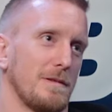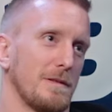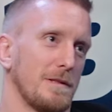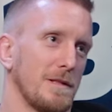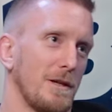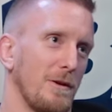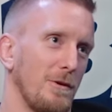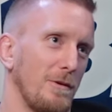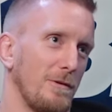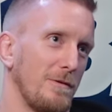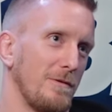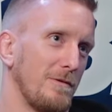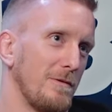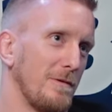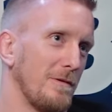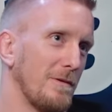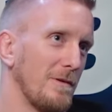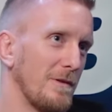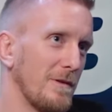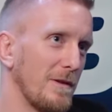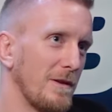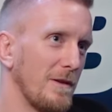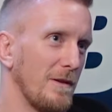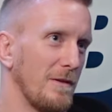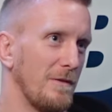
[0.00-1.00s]
So
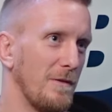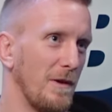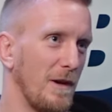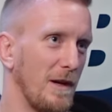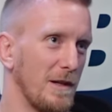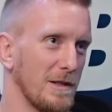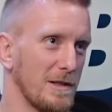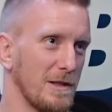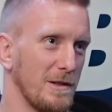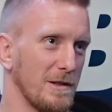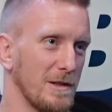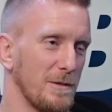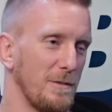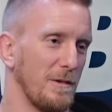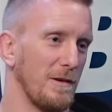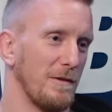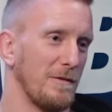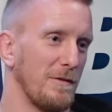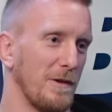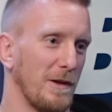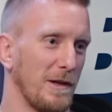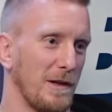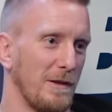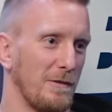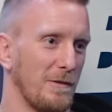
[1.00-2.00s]
for us, it's a bit
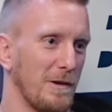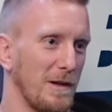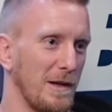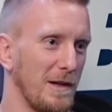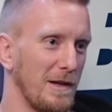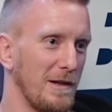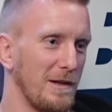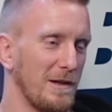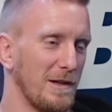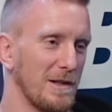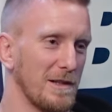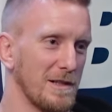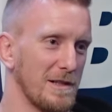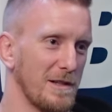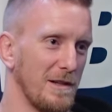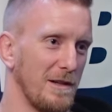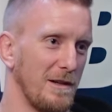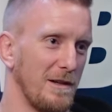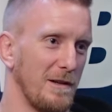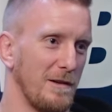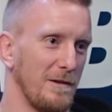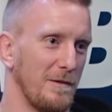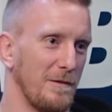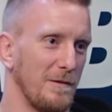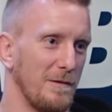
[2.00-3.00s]
funny, really, because
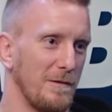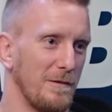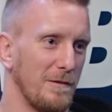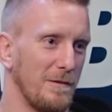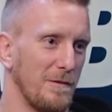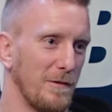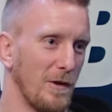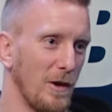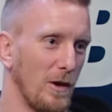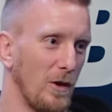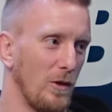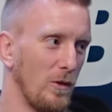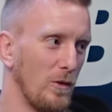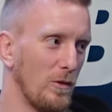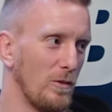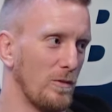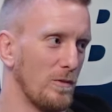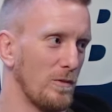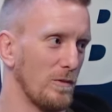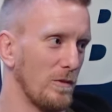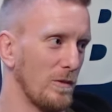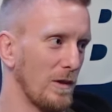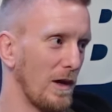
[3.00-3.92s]
uh, Flo,